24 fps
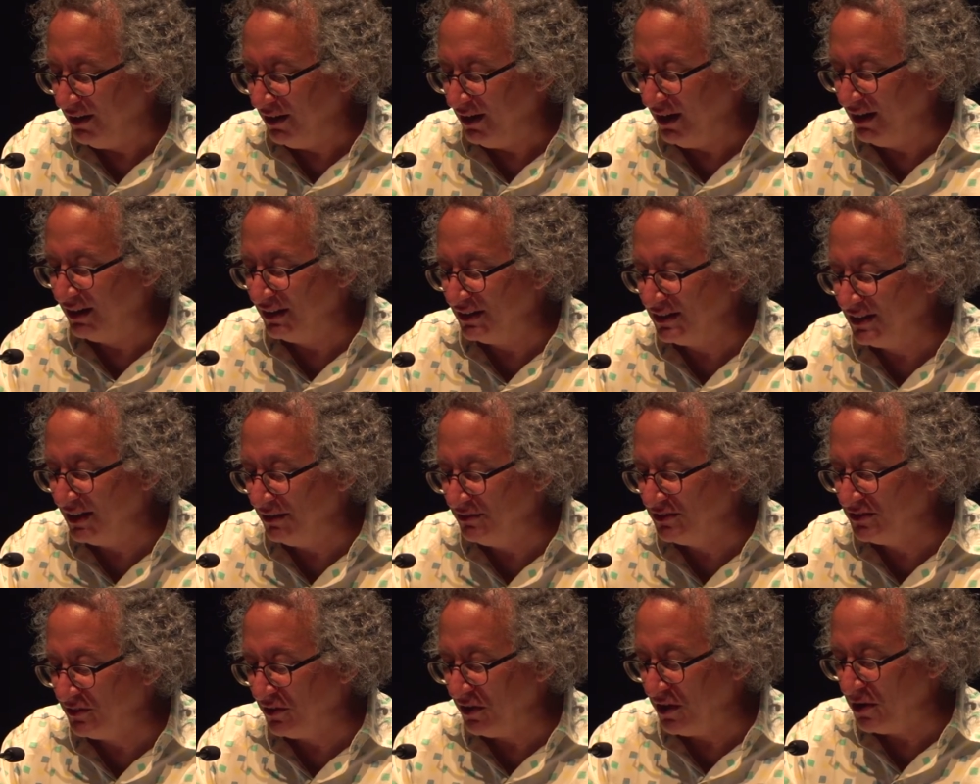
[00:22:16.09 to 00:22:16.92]
and it
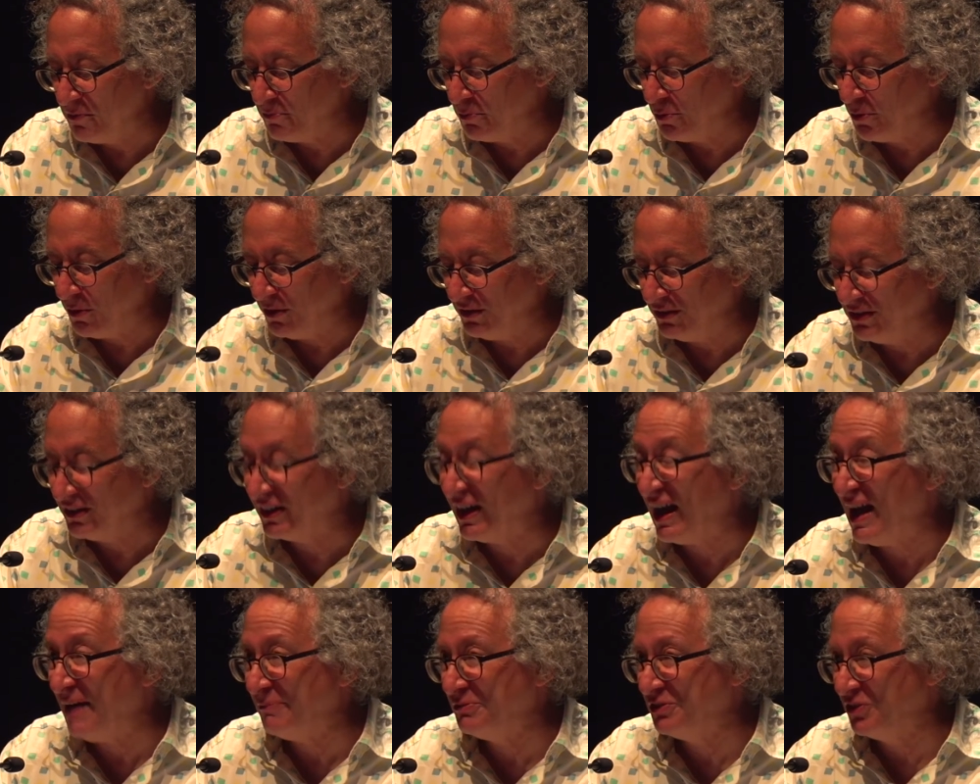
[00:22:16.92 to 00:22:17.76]
seems very important to
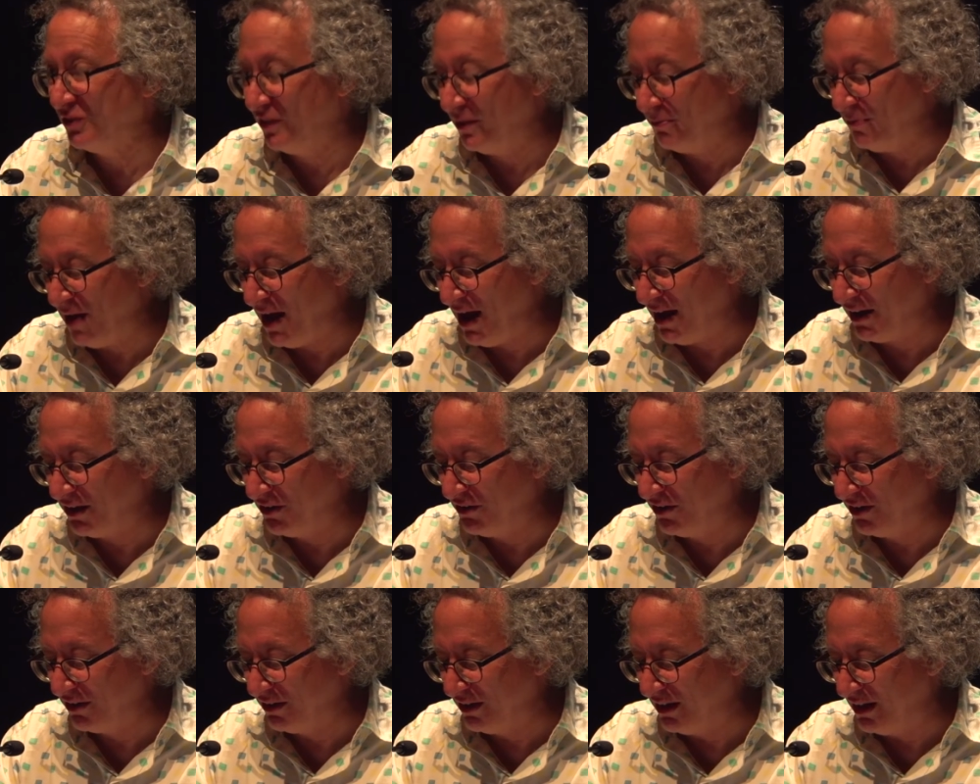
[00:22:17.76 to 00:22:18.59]
capture them
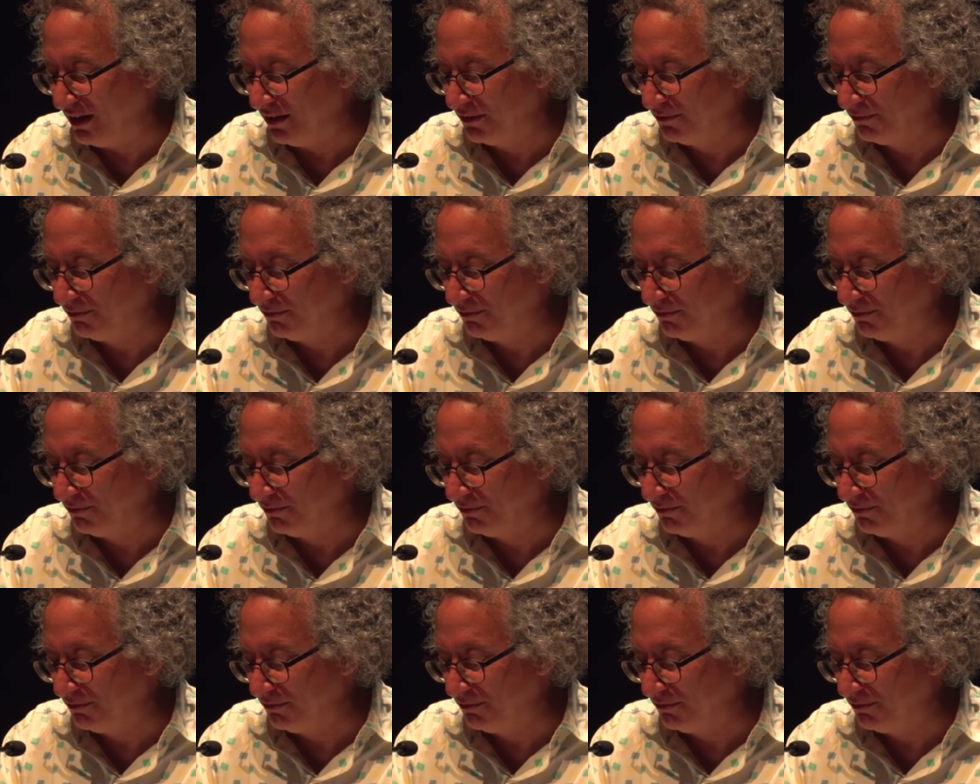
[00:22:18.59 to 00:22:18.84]
accurately.